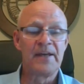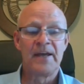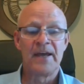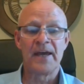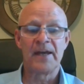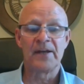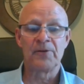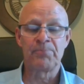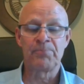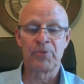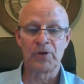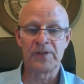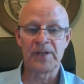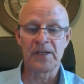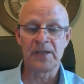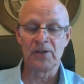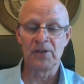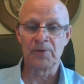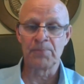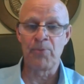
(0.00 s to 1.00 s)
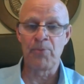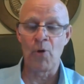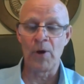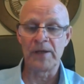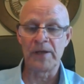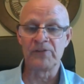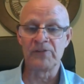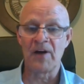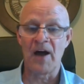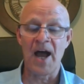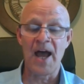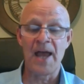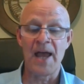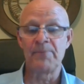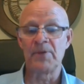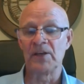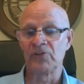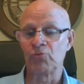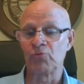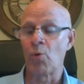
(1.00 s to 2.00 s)
at a particular point in
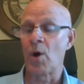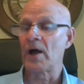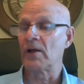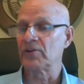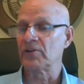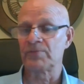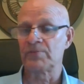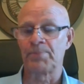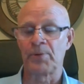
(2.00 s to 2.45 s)
time, as well as